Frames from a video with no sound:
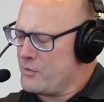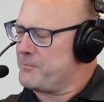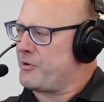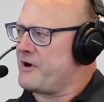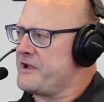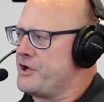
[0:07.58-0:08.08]

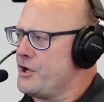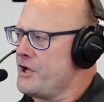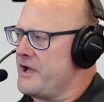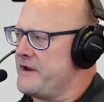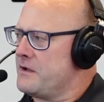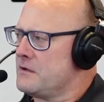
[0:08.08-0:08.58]
pretty
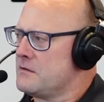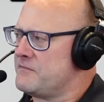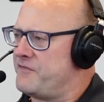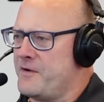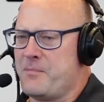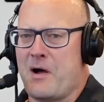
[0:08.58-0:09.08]
good.
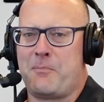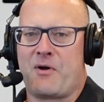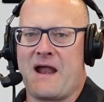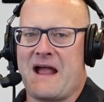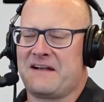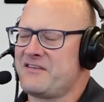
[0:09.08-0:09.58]
Football
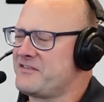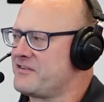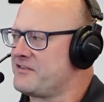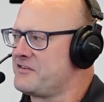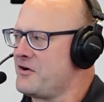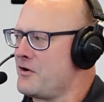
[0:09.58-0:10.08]
practice
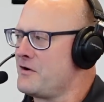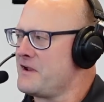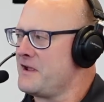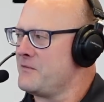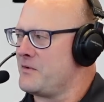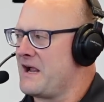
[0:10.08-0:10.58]
has
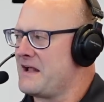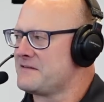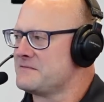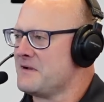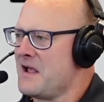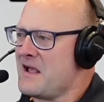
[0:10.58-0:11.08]
started. We got
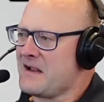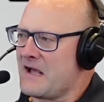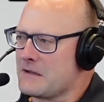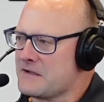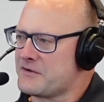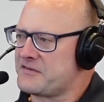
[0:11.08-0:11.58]
a
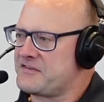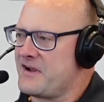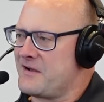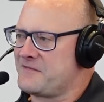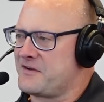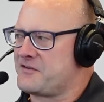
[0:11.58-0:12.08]
little
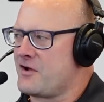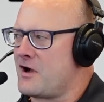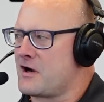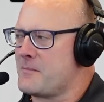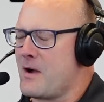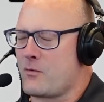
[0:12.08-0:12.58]
stuff to
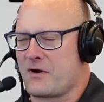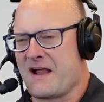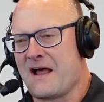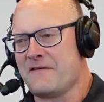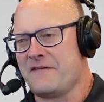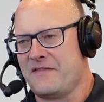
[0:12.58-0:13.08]
talk about. We're
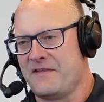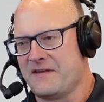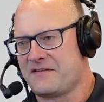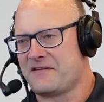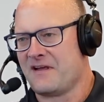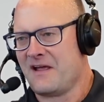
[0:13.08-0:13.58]
kind of in
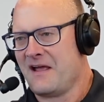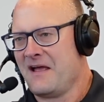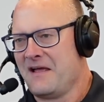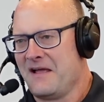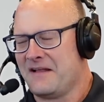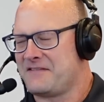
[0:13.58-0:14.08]
this,
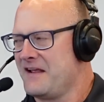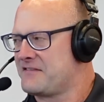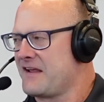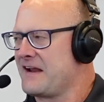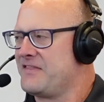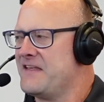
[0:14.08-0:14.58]

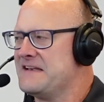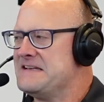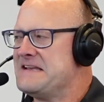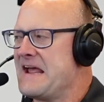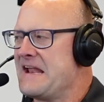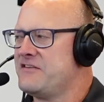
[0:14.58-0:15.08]
it's like the
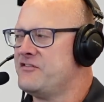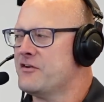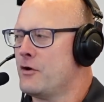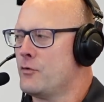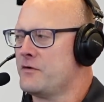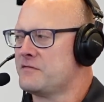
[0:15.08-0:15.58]
dead zone of